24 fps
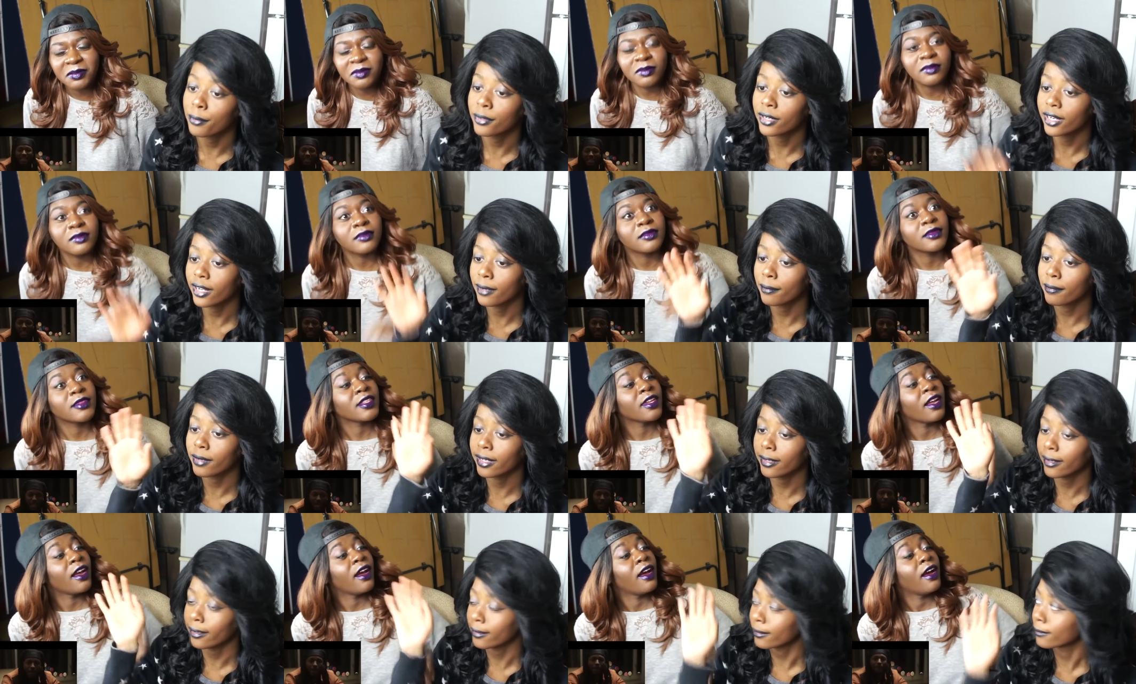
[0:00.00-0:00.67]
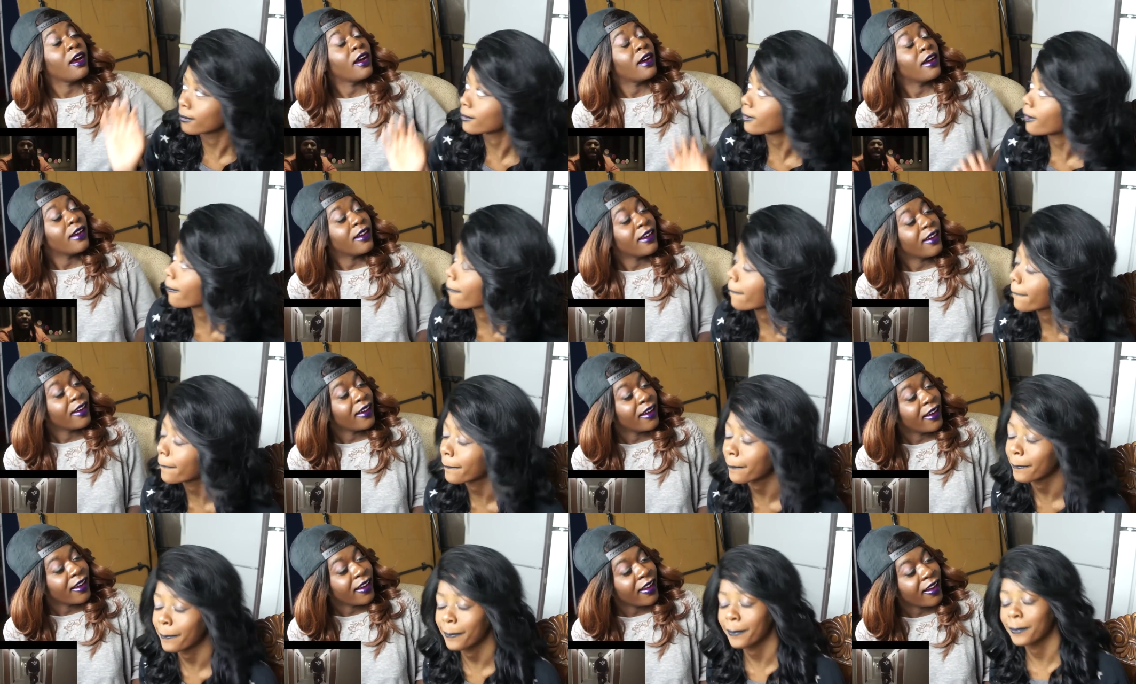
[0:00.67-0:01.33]
Speaker 1: put her money on the wall.
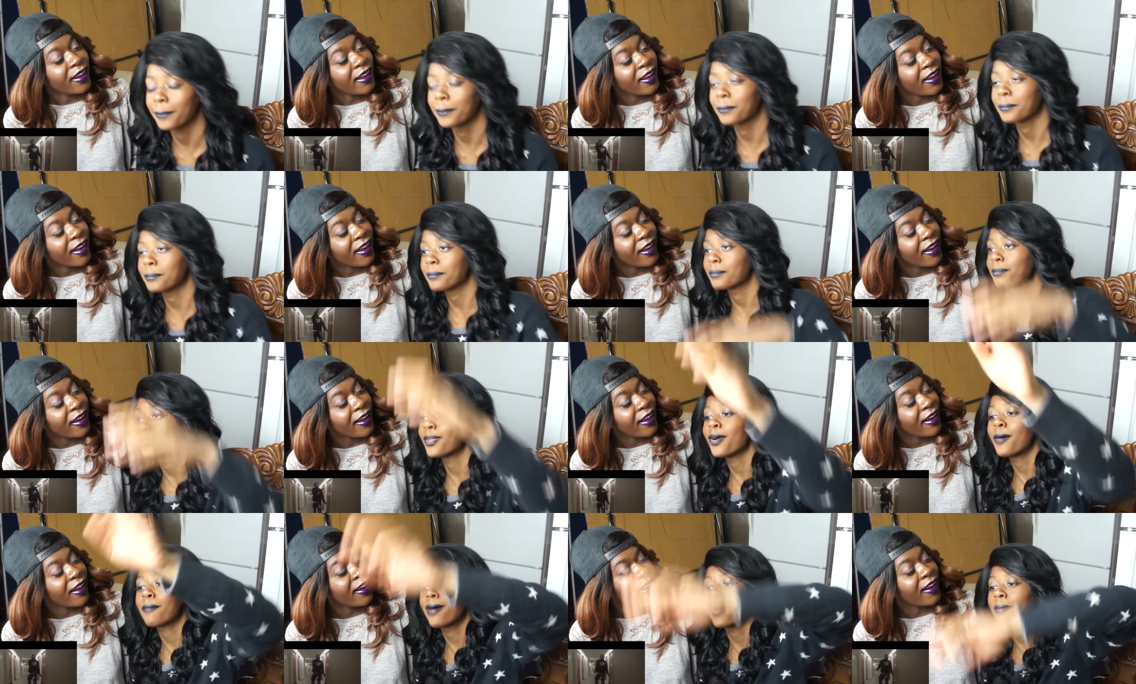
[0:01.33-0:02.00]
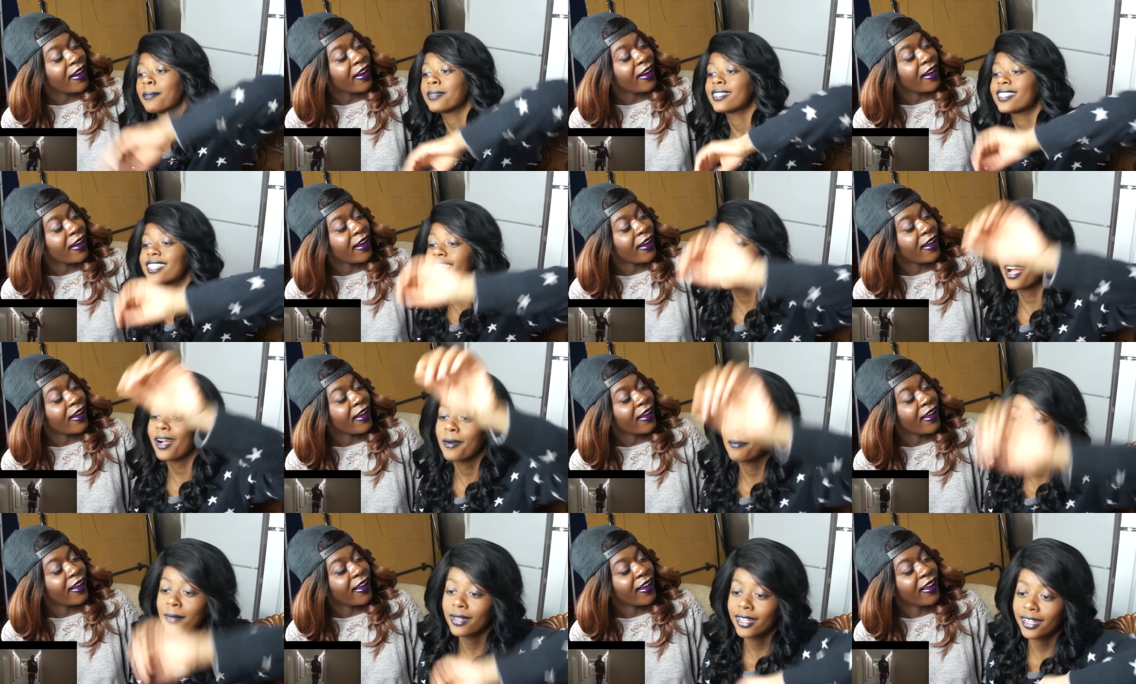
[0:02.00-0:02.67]
No, mom
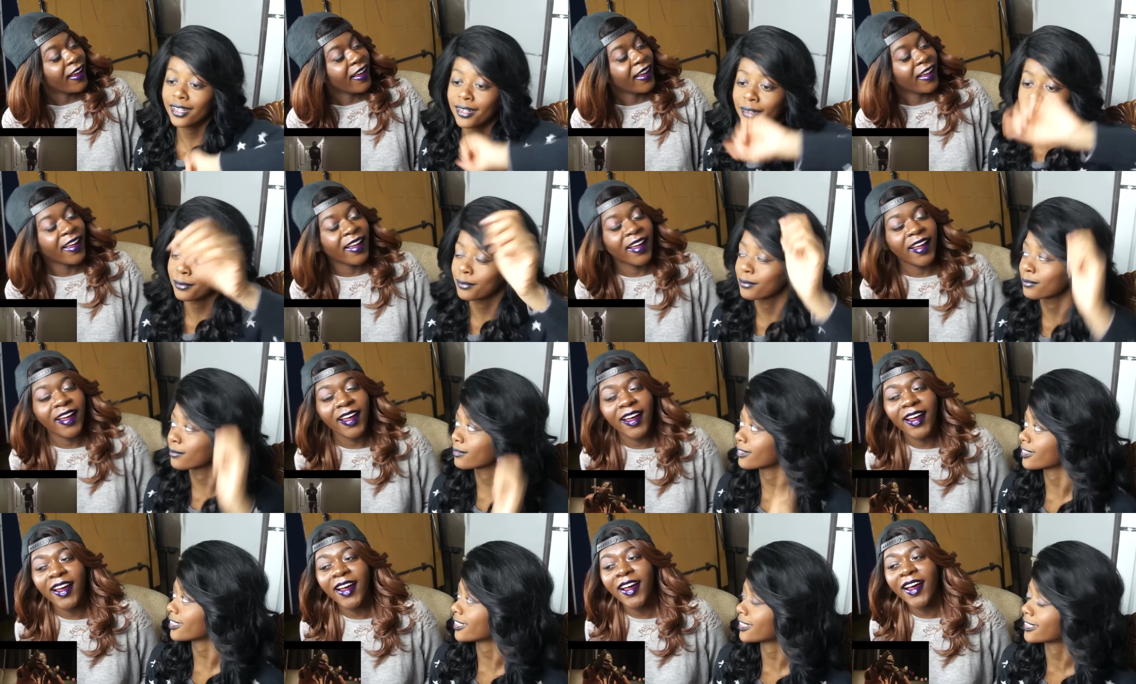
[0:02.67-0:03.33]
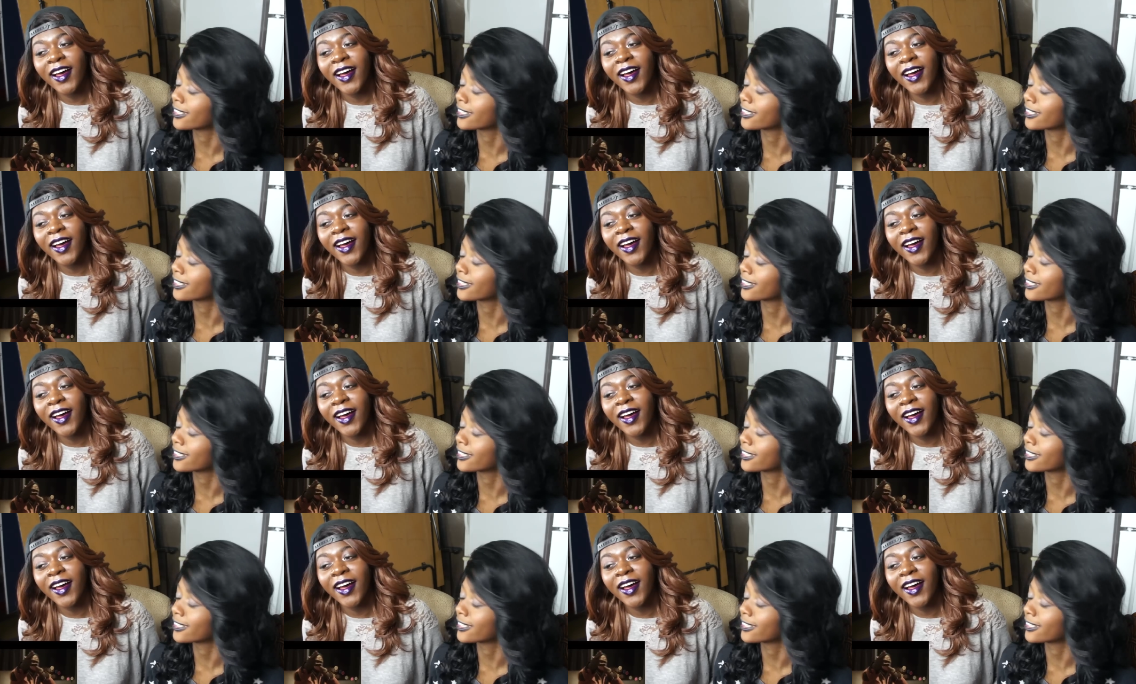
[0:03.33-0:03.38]
tackle money on the. wall.